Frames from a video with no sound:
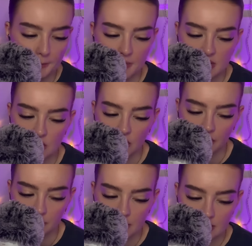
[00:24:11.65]
Mr.
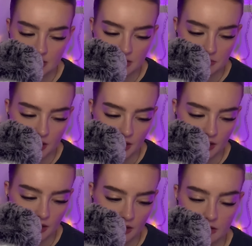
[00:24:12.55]
and Mrs.
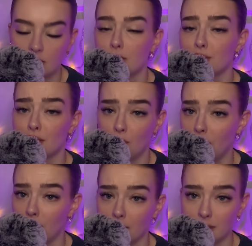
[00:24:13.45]
Smith, so
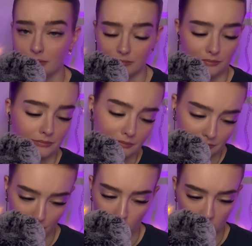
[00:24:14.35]
hot.
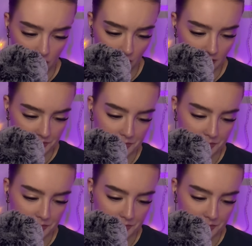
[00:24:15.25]
4 stars.